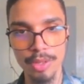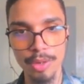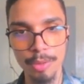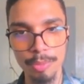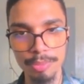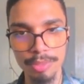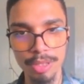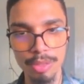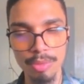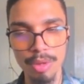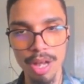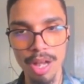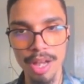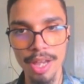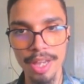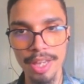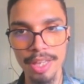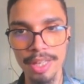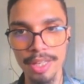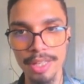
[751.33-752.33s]

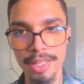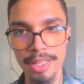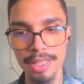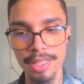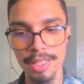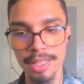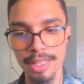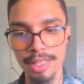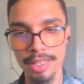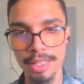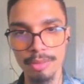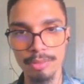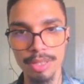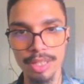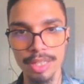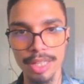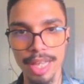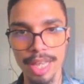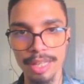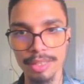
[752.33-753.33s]
.py, then we
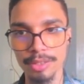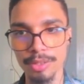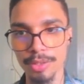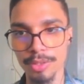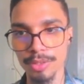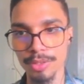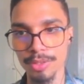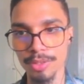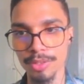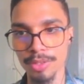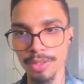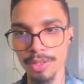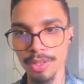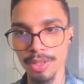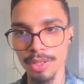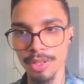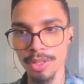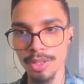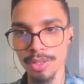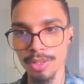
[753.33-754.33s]
can add use.
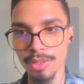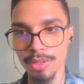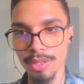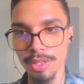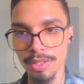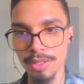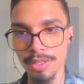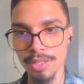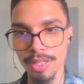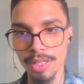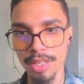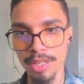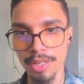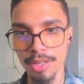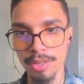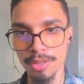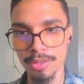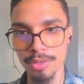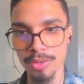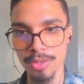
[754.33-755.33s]
So you can see
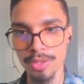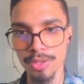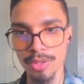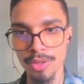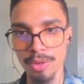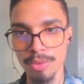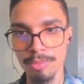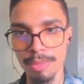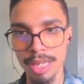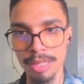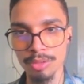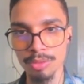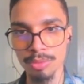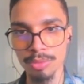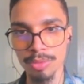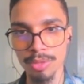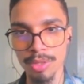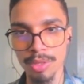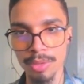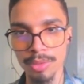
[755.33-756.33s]
here there is no
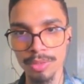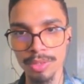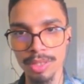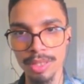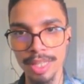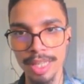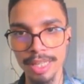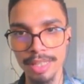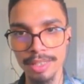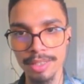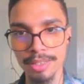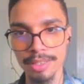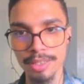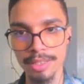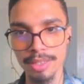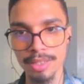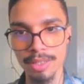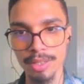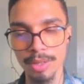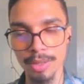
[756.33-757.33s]
magical cold click.
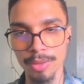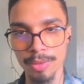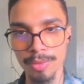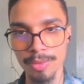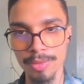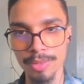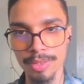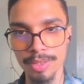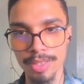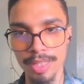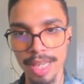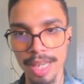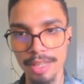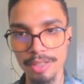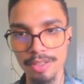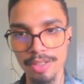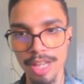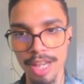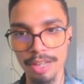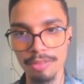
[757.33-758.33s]
Oh
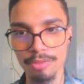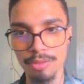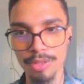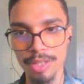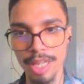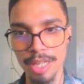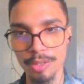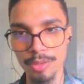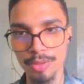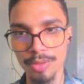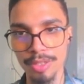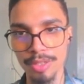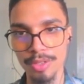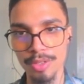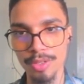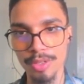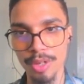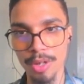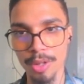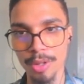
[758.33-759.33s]
yes, I forget to
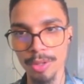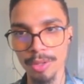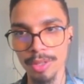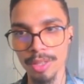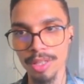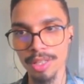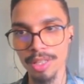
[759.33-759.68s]
install